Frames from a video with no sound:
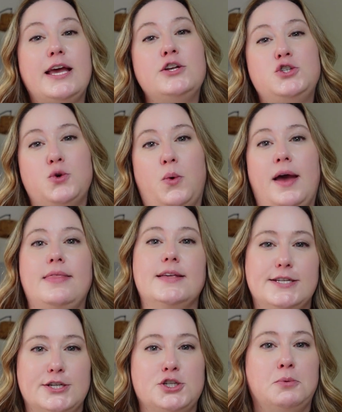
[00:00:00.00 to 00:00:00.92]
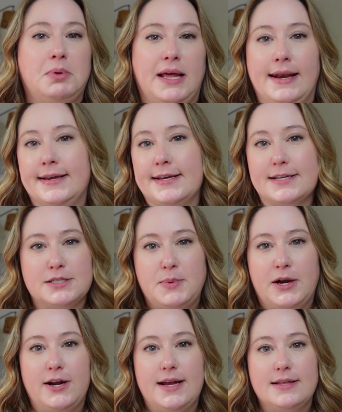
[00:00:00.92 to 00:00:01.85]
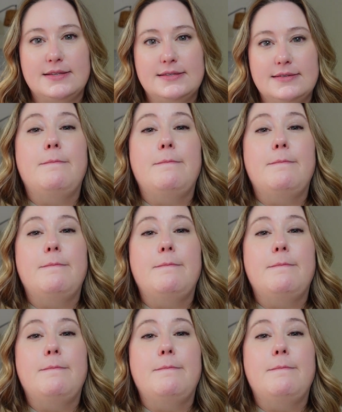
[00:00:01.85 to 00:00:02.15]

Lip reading: enjoy the digital planning experience.